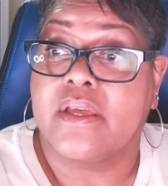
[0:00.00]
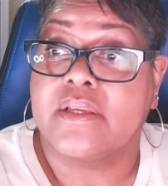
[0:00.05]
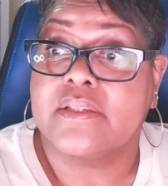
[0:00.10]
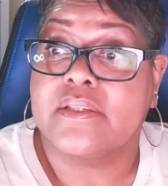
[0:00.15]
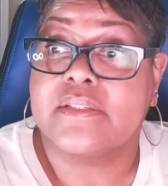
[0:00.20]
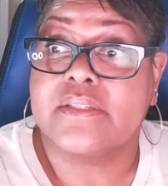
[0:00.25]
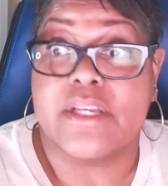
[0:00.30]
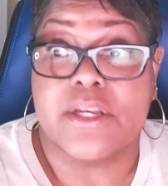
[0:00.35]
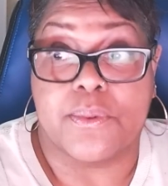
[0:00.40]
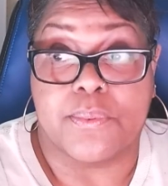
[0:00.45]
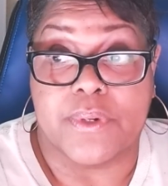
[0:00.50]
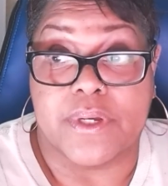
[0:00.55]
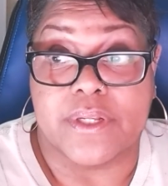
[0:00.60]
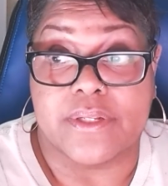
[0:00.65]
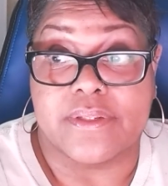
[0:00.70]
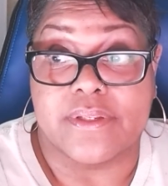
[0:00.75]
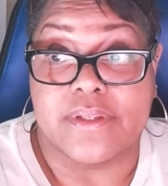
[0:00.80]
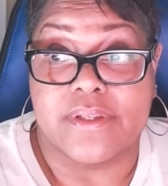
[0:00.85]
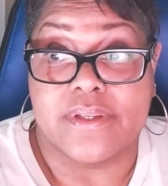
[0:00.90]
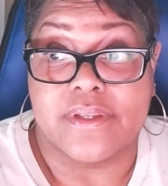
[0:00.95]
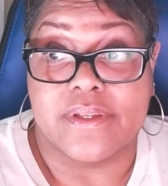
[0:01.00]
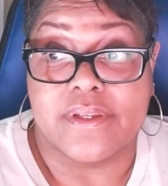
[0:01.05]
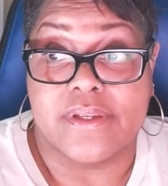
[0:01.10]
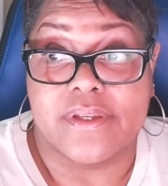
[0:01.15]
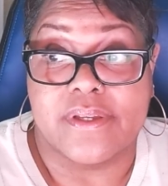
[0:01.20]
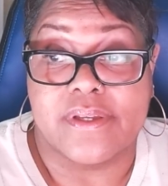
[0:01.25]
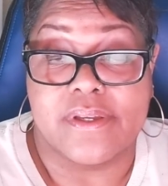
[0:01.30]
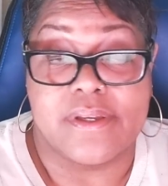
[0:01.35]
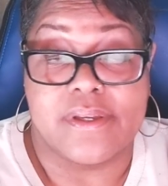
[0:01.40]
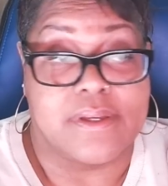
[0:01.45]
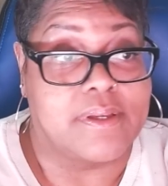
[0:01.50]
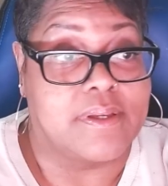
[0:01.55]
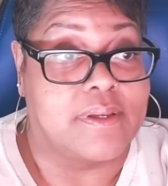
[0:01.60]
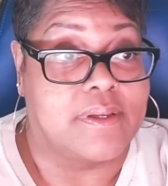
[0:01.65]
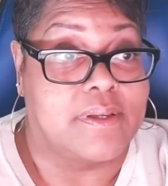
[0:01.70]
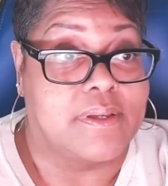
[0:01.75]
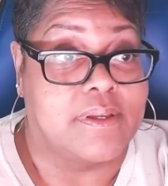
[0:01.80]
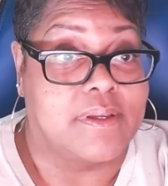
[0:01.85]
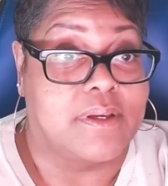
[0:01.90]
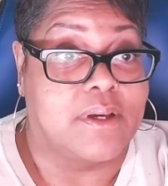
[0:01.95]
secret.
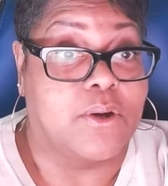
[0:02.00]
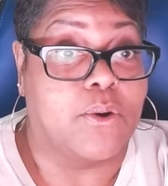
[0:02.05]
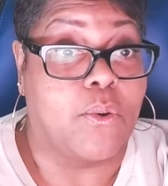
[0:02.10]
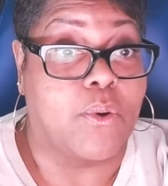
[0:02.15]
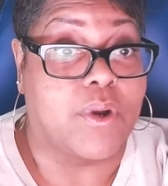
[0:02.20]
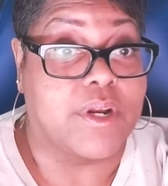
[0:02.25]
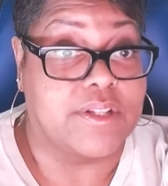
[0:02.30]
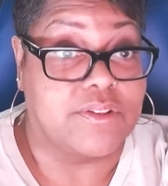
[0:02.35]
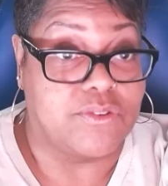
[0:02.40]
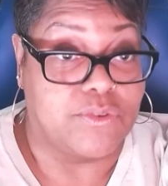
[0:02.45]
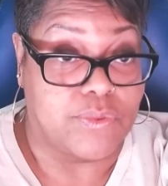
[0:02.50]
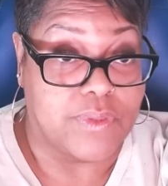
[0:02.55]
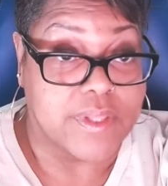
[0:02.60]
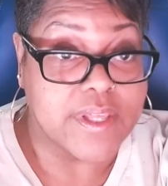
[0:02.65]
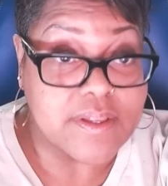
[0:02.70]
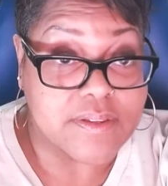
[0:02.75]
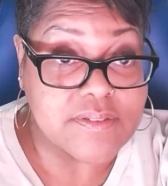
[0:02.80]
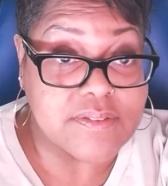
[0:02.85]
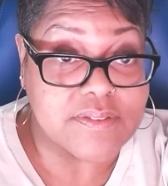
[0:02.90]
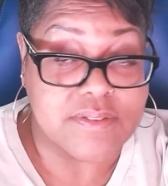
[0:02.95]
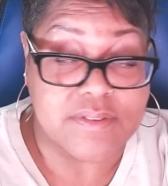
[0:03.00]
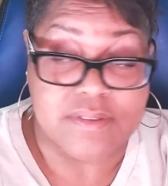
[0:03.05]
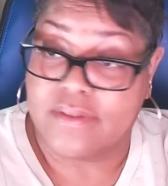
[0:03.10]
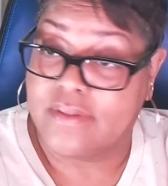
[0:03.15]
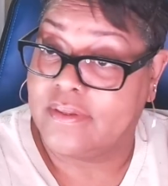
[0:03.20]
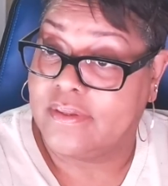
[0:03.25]
According to this,